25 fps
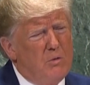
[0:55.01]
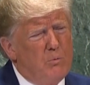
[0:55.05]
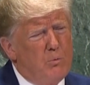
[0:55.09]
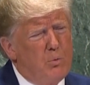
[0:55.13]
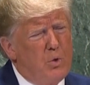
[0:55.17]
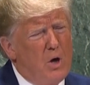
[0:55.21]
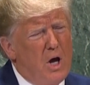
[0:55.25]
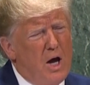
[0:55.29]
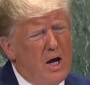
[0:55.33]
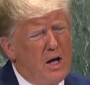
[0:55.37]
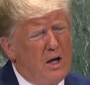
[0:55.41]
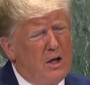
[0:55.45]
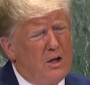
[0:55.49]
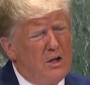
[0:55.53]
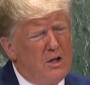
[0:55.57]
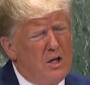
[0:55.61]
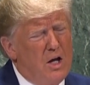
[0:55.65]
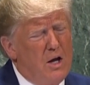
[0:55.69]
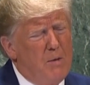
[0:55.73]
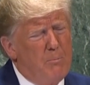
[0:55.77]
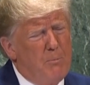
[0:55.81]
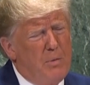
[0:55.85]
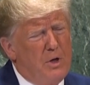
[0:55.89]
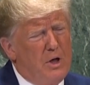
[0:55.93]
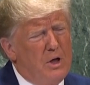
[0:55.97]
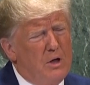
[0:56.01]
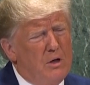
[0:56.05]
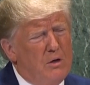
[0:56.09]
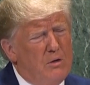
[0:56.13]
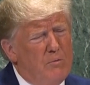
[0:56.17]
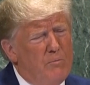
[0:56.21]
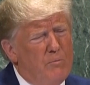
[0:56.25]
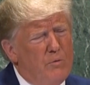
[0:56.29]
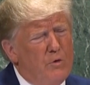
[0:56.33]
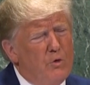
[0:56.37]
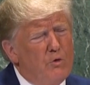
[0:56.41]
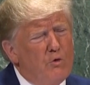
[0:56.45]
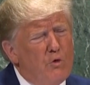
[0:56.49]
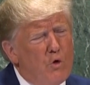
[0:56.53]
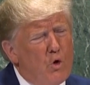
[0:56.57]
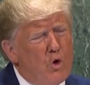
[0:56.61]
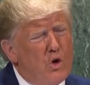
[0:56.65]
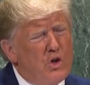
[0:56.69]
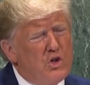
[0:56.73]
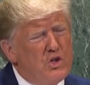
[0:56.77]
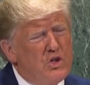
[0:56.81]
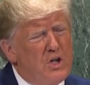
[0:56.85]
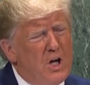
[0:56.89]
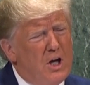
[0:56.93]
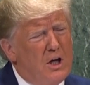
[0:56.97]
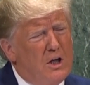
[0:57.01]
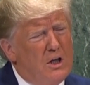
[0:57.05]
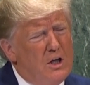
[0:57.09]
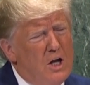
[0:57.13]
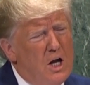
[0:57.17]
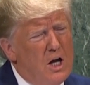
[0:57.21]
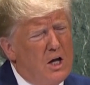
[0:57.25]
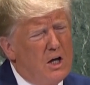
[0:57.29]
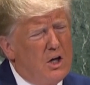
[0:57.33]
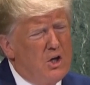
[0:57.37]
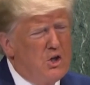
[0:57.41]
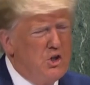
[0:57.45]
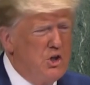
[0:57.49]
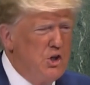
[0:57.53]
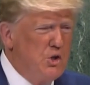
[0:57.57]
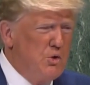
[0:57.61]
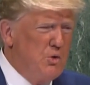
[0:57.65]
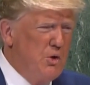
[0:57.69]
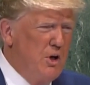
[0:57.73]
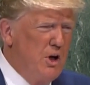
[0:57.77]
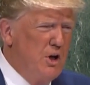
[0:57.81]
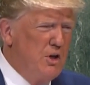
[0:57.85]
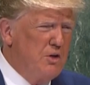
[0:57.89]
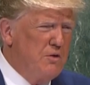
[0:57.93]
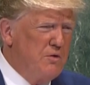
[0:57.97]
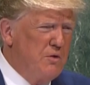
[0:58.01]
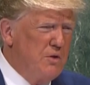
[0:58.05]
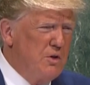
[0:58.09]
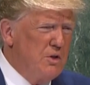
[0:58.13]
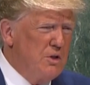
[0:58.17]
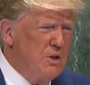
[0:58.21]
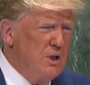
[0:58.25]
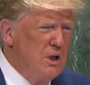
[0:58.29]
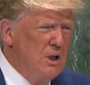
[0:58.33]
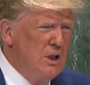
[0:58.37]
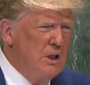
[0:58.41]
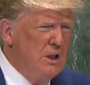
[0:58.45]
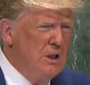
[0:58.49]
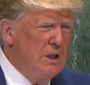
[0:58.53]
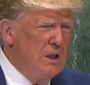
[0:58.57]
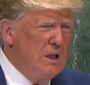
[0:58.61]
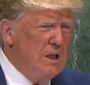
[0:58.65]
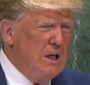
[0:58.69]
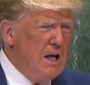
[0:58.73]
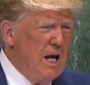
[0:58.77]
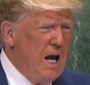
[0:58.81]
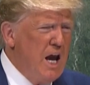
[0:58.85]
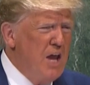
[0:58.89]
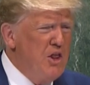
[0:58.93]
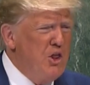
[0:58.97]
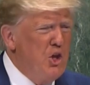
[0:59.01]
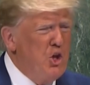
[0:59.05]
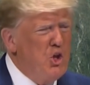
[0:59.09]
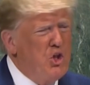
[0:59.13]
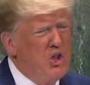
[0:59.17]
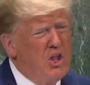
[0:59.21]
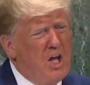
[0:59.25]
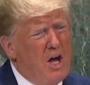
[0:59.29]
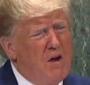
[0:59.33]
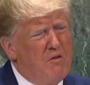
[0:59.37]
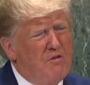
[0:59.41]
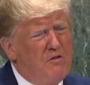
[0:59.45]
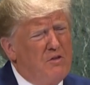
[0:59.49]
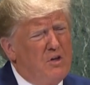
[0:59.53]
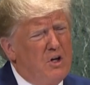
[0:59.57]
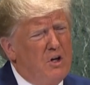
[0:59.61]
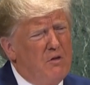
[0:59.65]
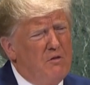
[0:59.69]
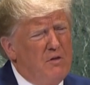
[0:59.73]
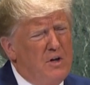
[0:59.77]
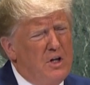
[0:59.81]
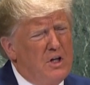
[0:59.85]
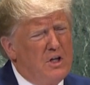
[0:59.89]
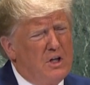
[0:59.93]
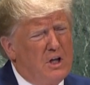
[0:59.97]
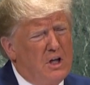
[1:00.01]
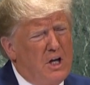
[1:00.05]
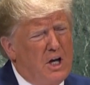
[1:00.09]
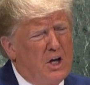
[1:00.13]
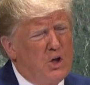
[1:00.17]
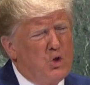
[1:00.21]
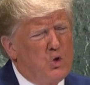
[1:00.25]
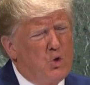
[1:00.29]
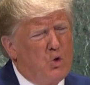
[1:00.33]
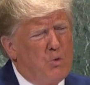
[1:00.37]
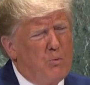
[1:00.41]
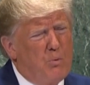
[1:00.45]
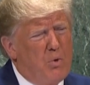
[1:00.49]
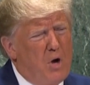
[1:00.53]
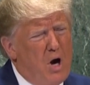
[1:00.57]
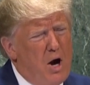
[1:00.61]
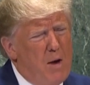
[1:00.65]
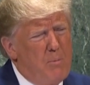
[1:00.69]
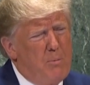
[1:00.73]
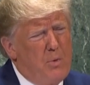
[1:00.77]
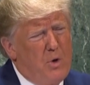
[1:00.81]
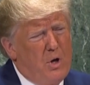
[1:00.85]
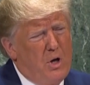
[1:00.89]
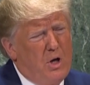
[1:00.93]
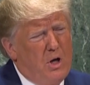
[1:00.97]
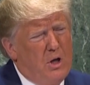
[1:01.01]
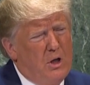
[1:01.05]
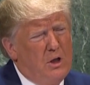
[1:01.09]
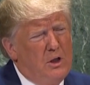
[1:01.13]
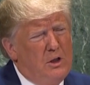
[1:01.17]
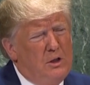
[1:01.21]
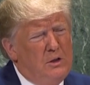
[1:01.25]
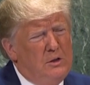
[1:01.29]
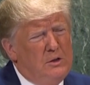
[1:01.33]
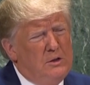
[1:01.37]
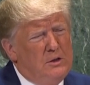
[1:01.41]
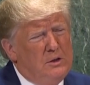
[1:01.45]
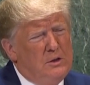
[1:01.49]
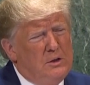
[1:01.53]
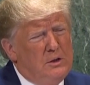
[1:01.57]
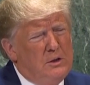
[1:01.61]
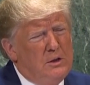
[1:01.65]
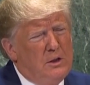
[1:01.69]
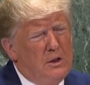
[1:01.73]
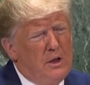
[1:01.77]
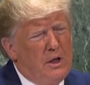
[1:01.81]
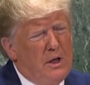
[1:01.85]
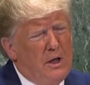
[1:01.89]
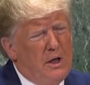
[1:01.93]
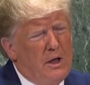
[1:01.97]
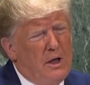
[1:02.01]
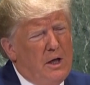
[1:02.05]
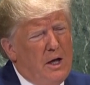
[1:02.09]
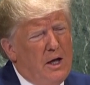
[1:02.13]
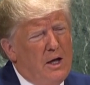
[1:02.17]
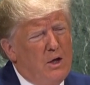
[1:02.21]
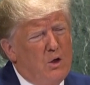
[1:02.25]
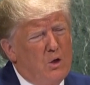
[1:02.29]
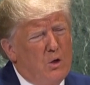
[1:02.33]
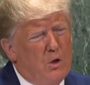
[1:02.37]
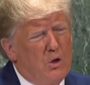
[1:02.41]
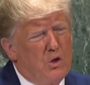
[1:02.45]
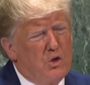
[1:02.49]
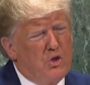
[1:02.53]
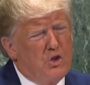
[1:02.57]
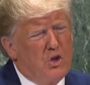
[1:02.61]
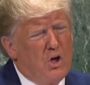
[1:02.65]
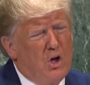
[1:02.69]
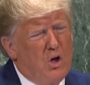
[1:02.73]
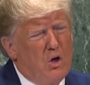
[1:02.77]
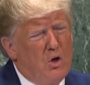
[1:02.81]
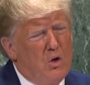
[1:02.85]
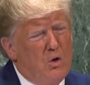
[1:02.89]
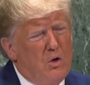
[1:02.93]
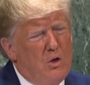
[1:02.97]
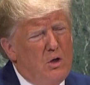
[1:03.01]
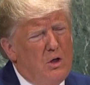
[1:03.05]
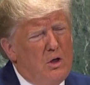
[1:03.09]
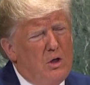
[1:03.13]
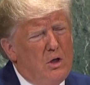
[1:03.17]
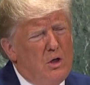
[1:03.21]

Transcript: product dumping, forced technology transfers, and the theft of intellectual property, and also